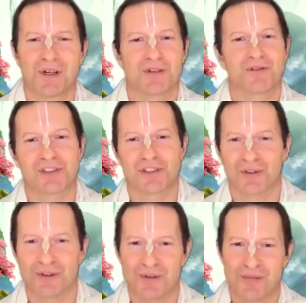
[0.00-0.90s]
First of
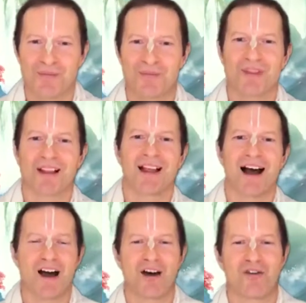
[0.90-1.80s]
all,
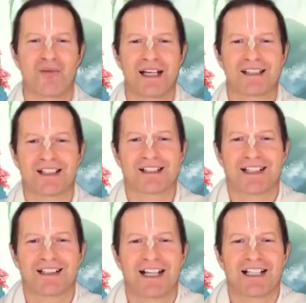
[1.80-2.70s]
I offer my
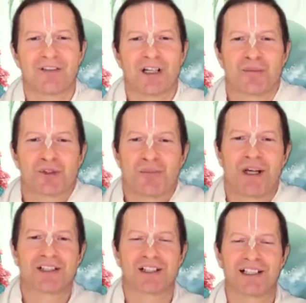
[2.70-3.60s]
Sastang Dandavat
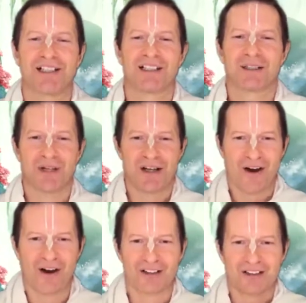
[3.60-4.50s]
Puspanjali, my
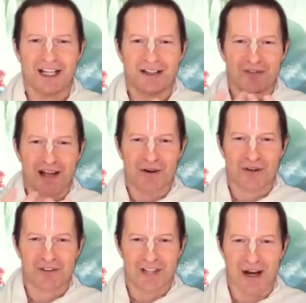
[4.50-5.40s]
heart like
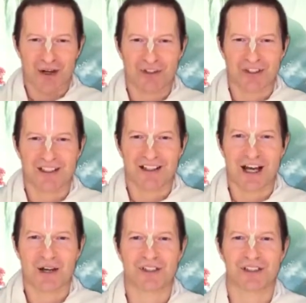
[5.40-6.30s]
flowers thousands and
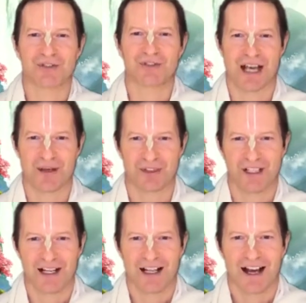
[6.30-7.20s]
thousands of times
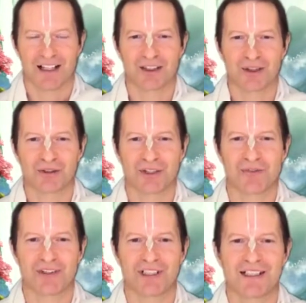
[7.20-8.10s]
at the
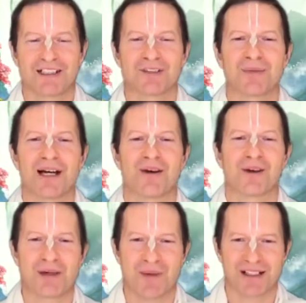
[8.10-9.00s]
lotus feet of my
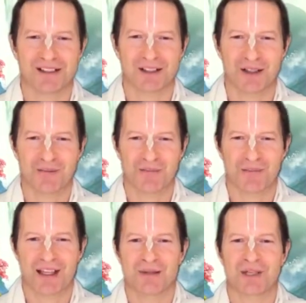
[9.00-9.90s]
holy master,
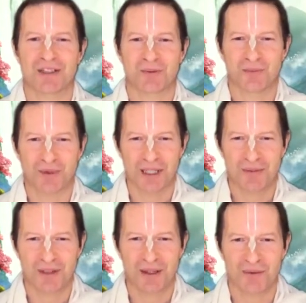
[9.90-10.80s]
my
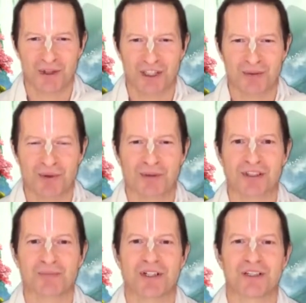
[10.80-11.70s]
supremely worshipable
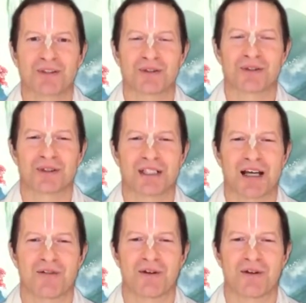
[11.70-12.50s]
spiritual Gurudev,